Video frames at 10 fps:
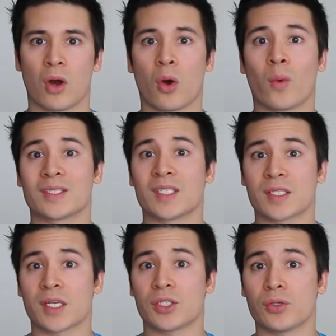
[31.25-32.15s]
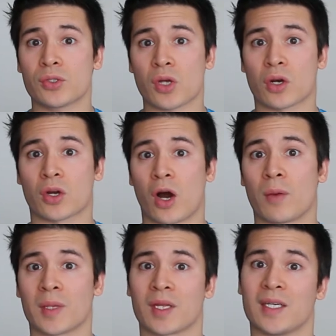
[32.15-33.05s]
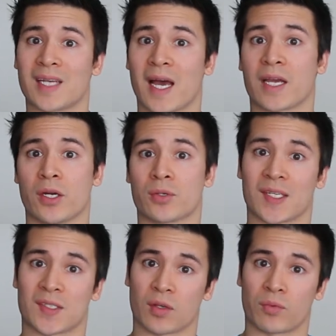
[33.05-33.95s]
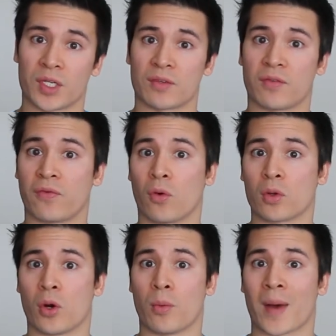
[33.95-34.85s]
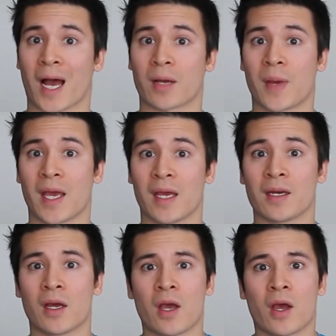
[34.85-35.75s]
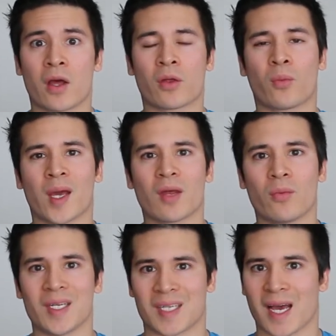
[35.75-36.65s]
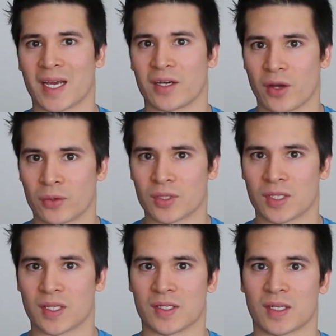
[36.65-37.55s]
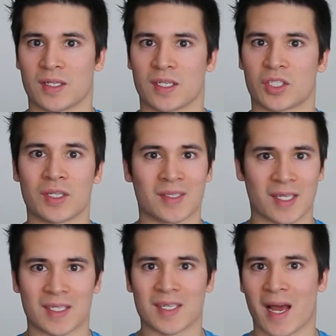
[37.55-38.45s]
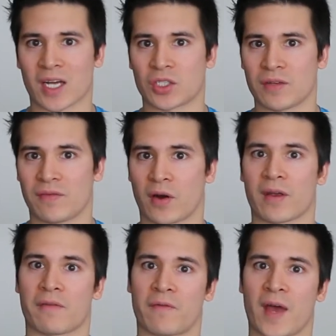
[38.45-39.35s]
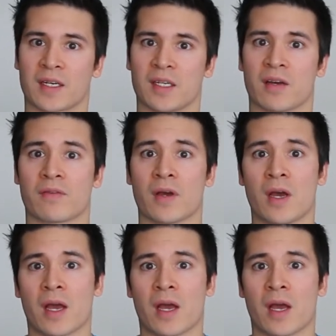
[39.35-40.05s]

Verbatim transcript: While disc issues are commonly diagnosed as the reason for low back pain, the way that we diagnose these conditions isn't actually very effective.